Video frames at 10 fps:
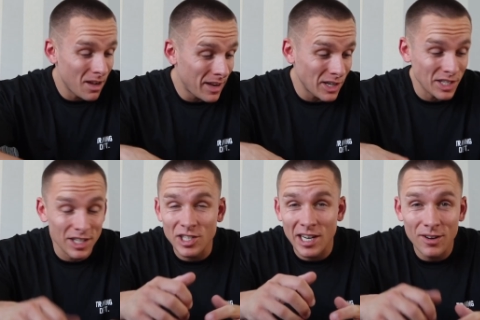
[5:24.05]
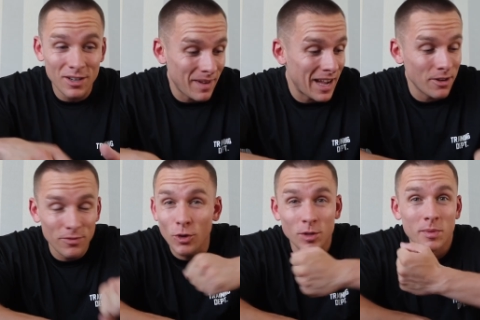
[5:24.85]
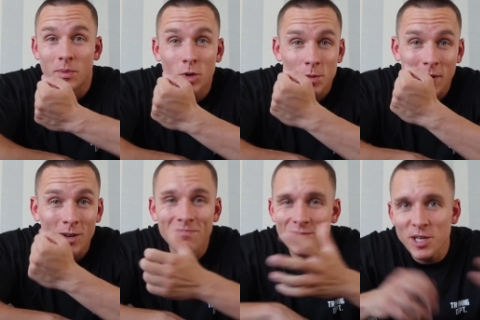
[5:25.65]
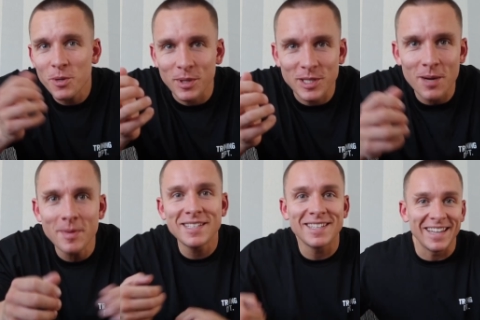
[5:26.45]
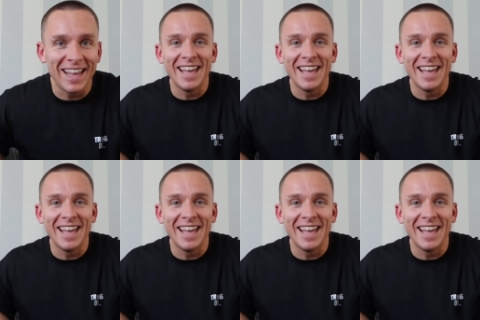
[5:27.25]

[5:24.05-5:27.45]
I've actually just showered and forgot to put my watch back on, so I don't know what the time is.